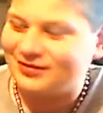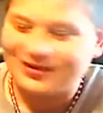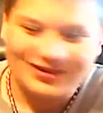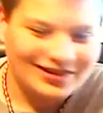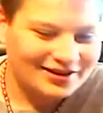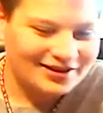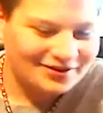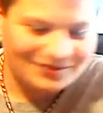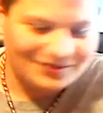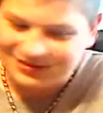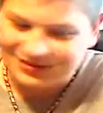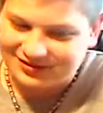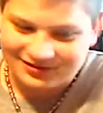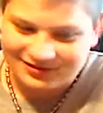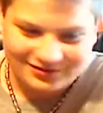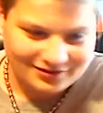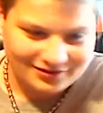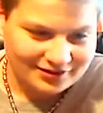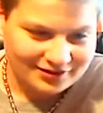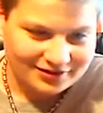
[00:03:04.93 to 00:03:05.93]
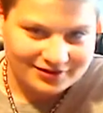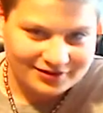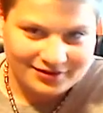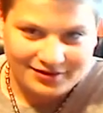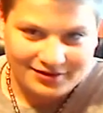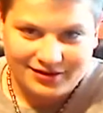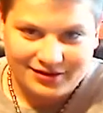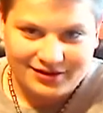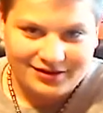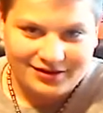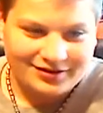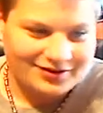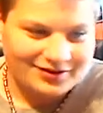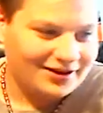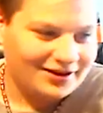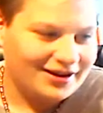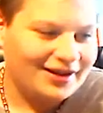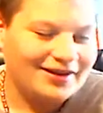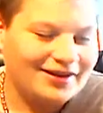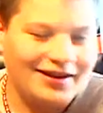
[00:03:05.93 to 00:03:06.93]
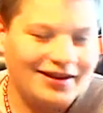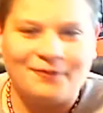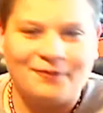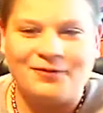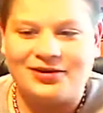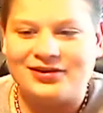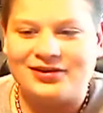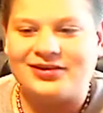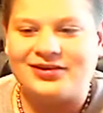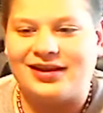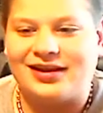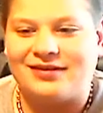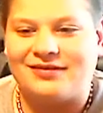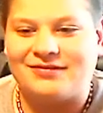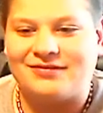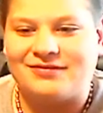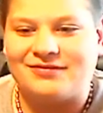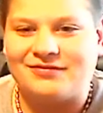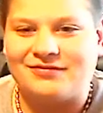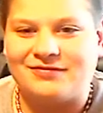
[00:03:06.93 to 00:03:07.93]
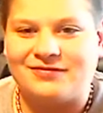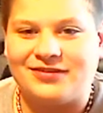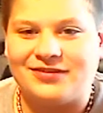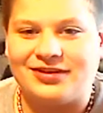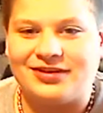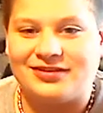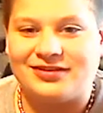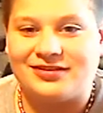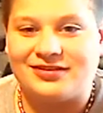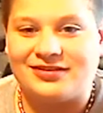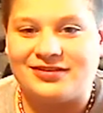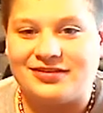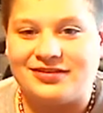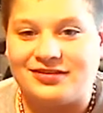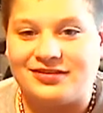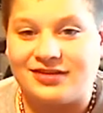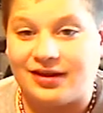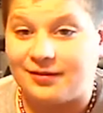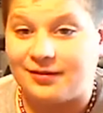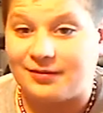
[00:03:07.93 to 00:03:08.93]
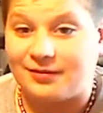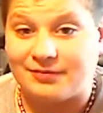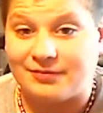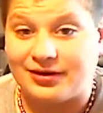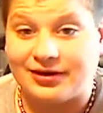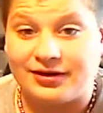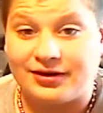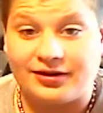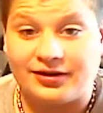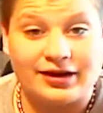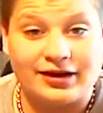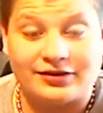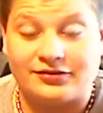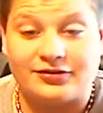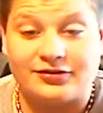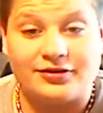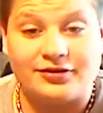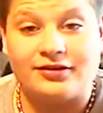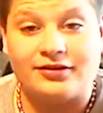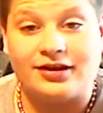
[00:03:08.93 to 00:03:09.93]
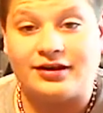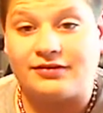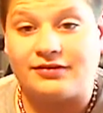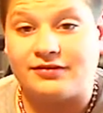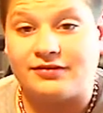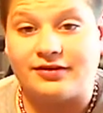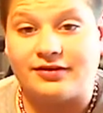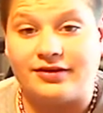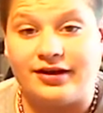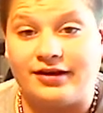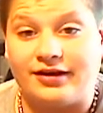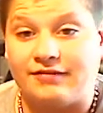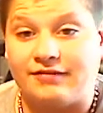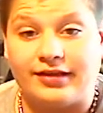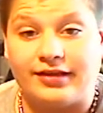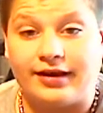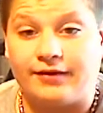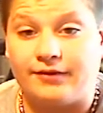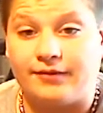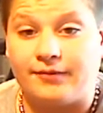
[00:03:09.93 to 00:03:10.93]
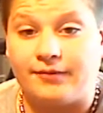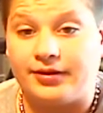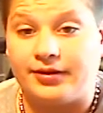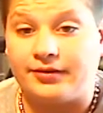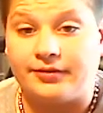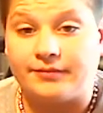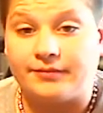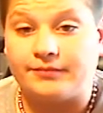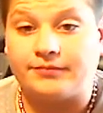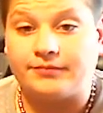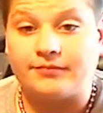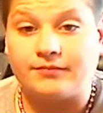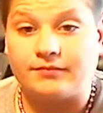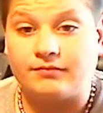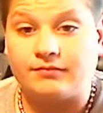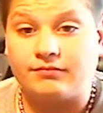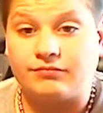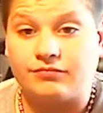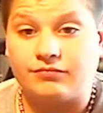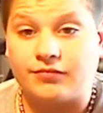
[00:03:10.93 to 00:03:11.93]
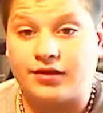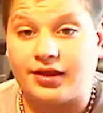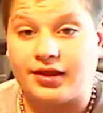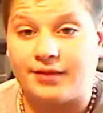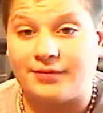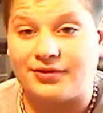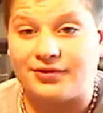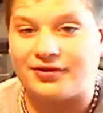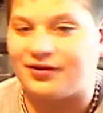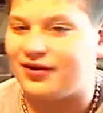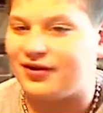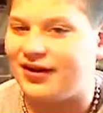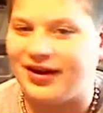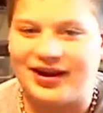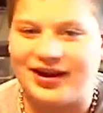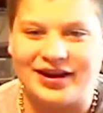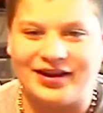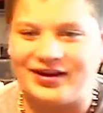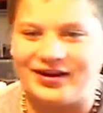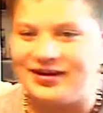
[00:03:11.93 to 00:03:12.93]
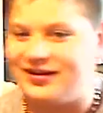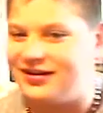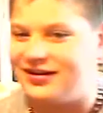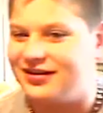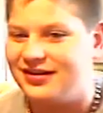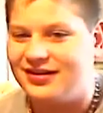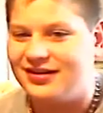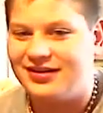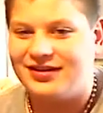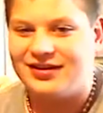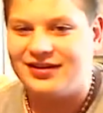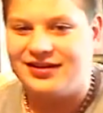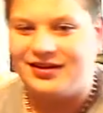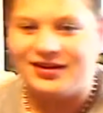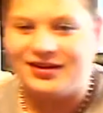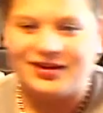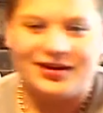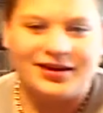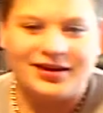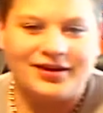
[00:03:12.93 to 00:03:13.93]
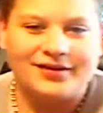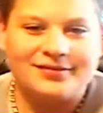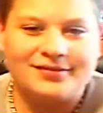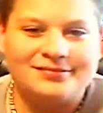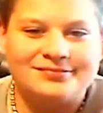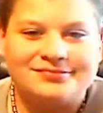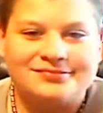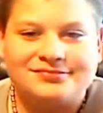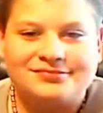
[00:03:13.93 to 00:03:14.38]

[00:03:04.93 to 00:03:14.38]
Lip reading: That was just like, I wish that Bret could actually do that in real life. That'd be great. You know?